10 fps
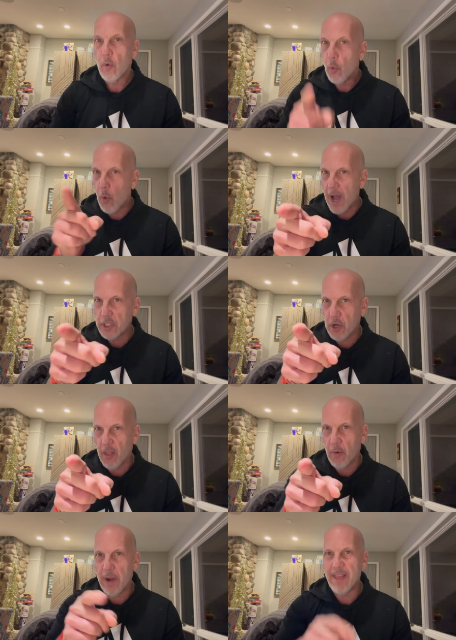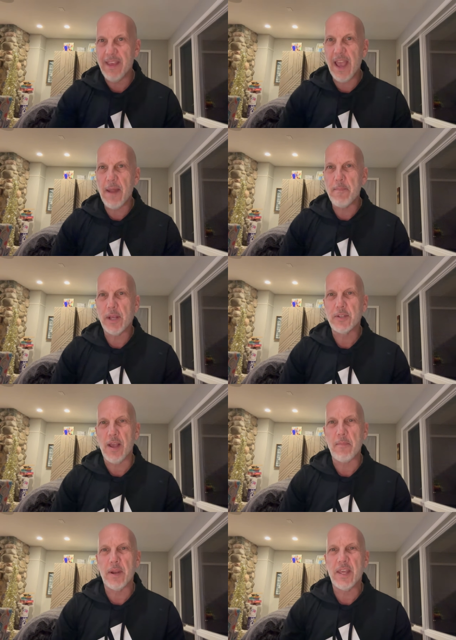Watch all the way to the end because
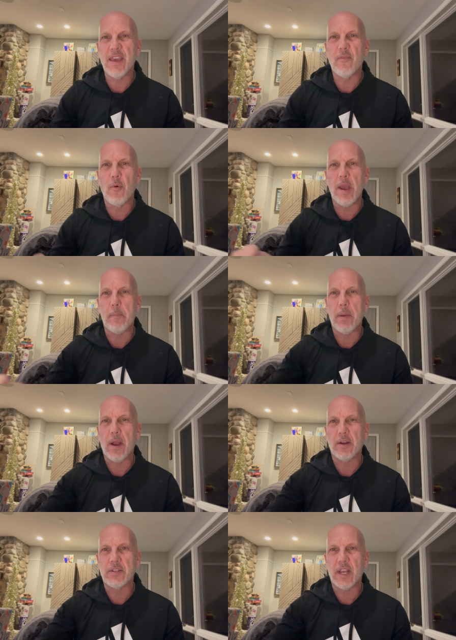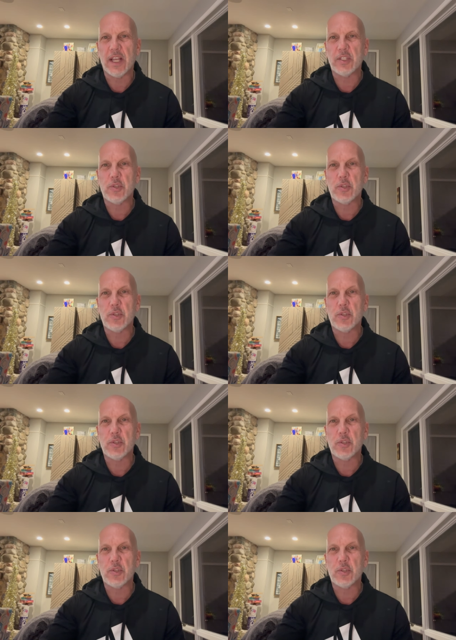I'm going to give away a pair of tickets